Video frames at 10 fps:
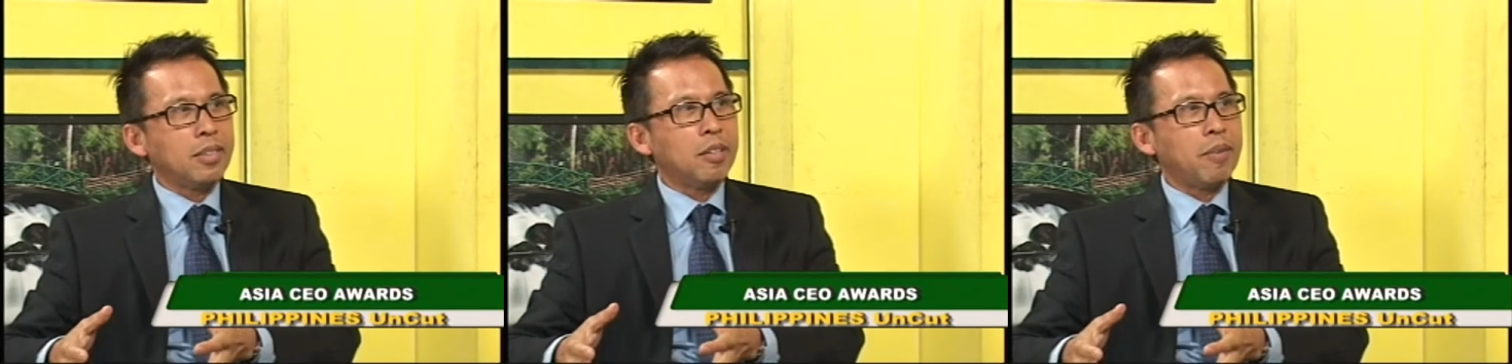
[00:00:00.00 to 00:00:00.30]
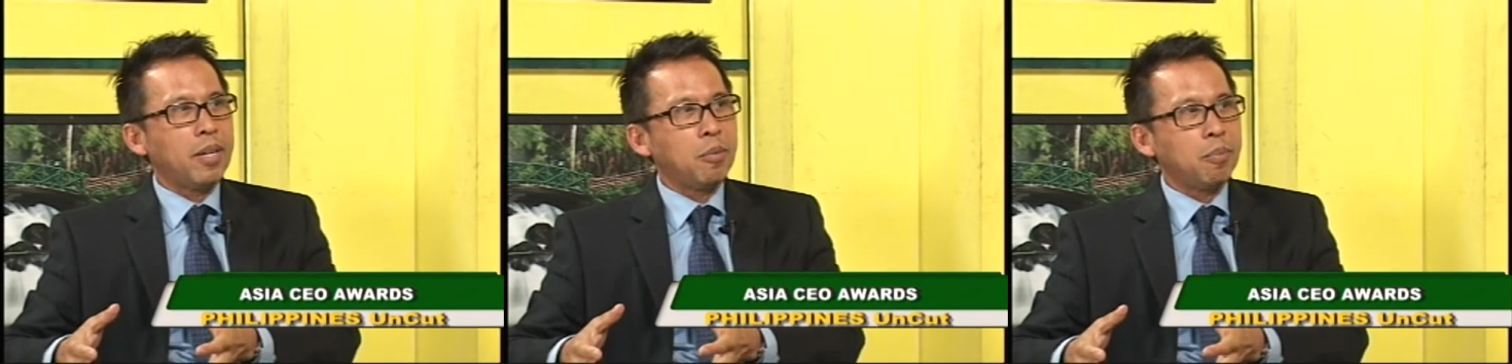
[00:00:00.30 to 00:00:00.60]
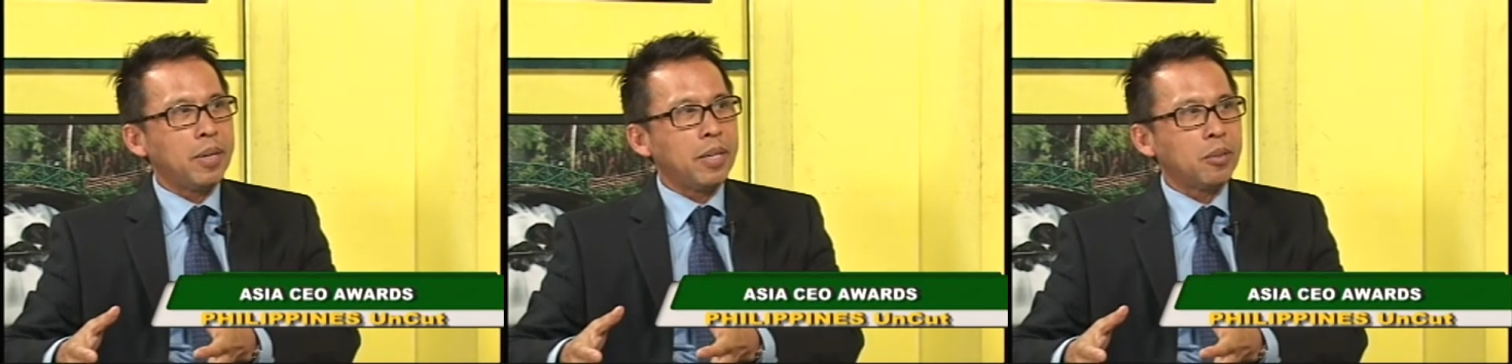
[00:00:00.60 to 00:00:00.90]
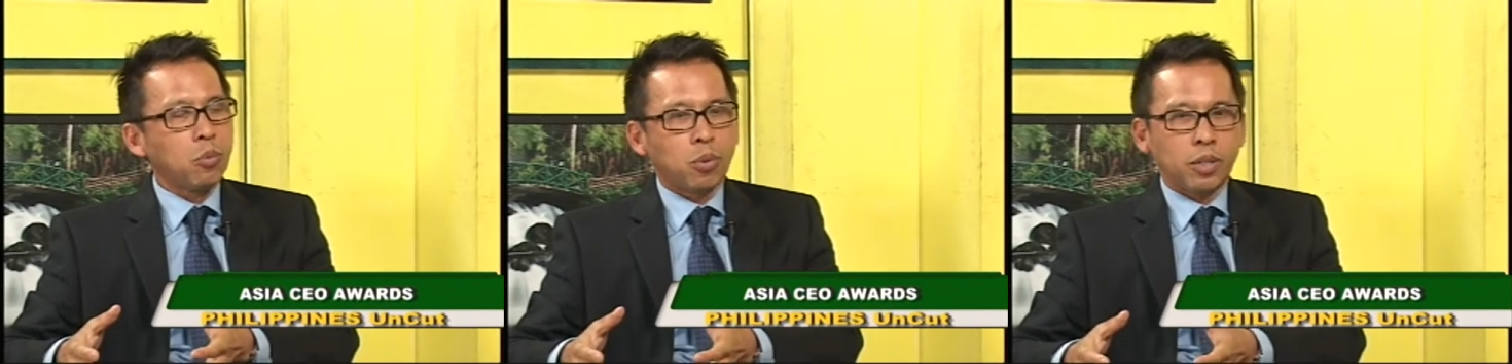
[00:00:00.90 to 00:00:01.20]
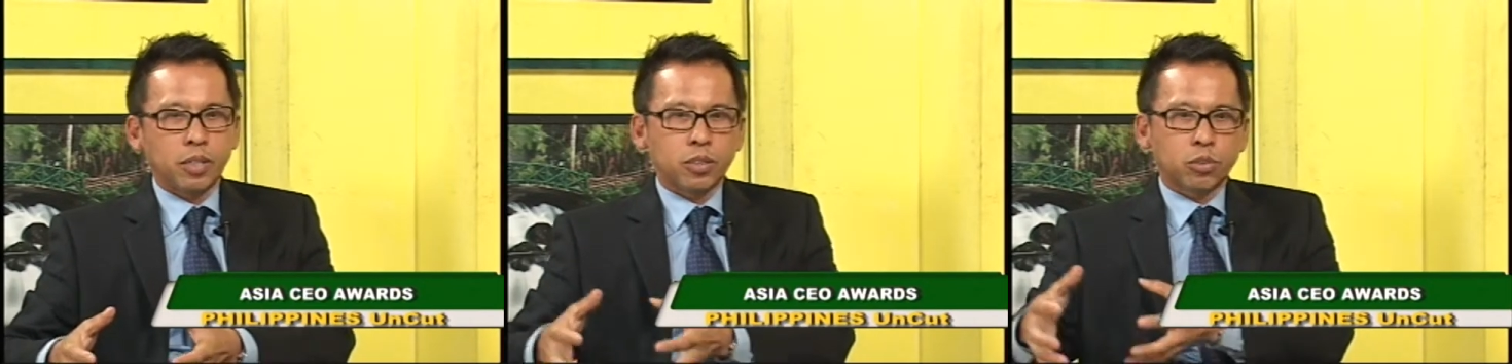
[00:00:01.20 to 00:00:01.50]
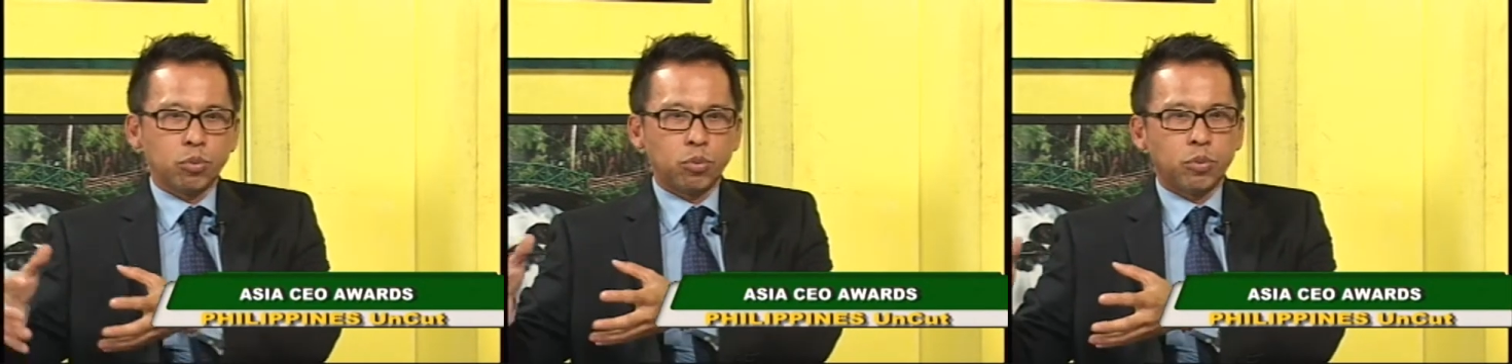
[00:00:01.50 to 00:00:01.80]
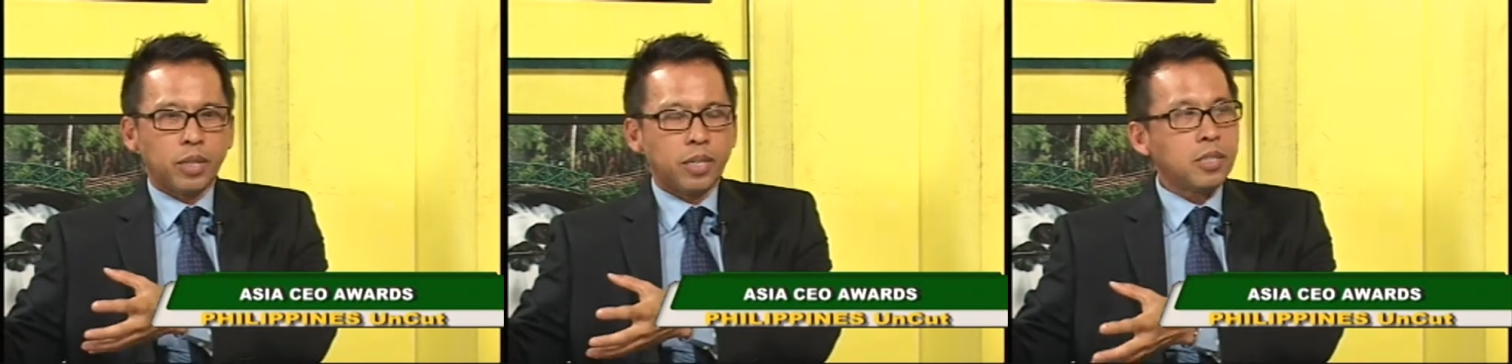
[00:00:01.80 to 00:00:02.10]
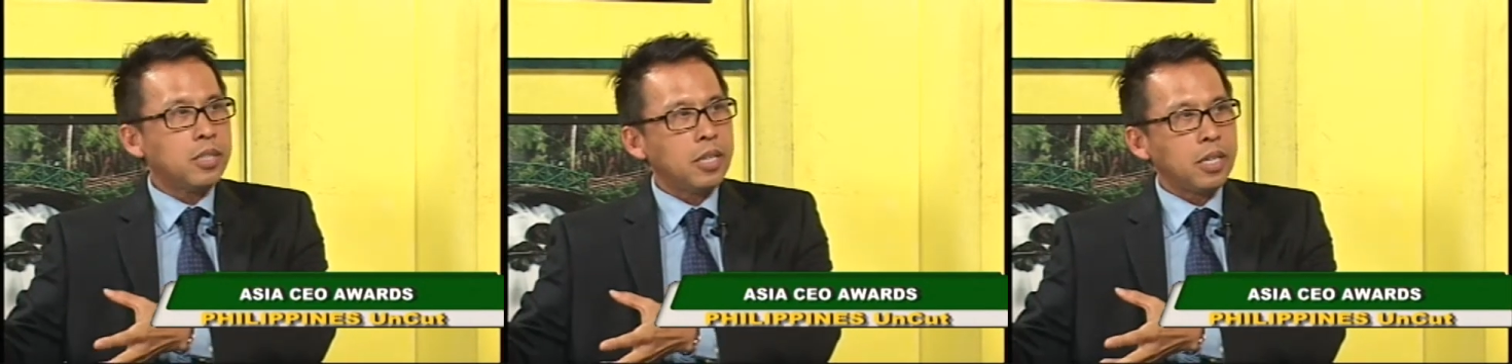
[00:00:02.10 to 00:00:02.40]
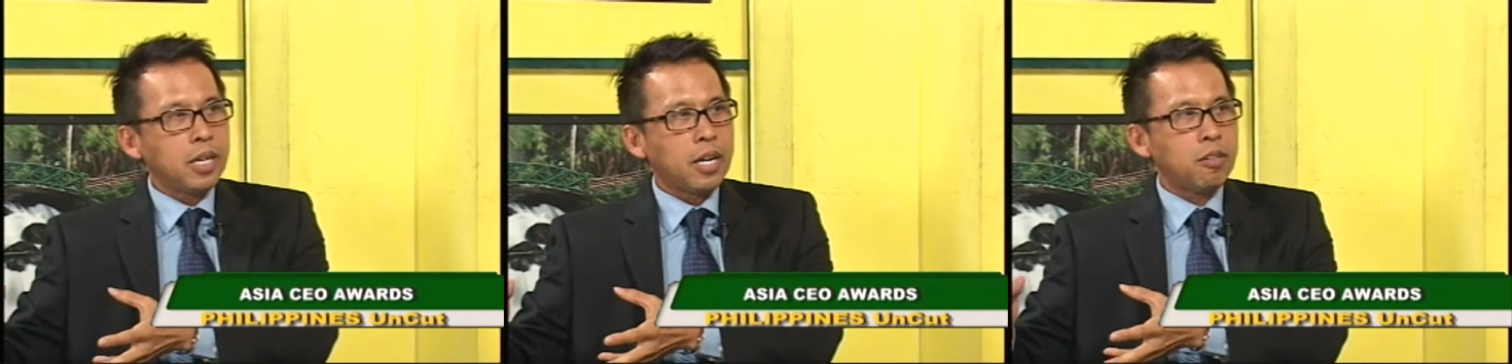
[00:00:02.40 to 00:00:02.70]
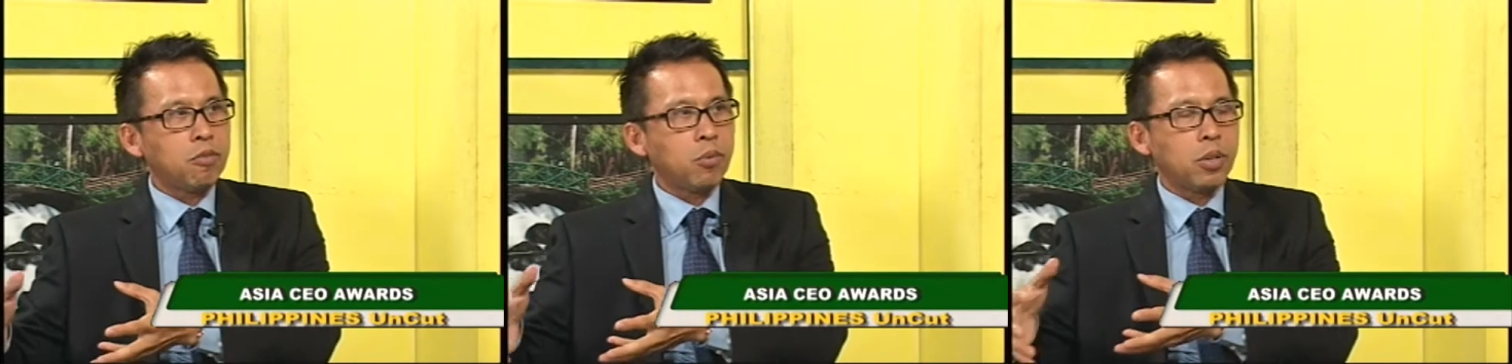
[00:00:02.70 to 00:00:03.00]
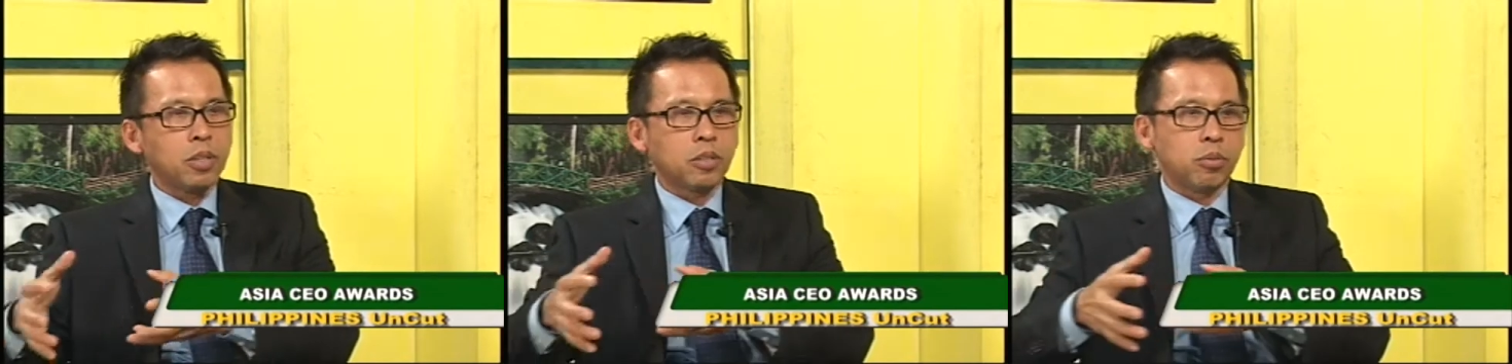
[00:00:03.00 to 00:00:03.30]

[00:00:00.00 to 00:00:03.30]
development work, to engineering kind of work,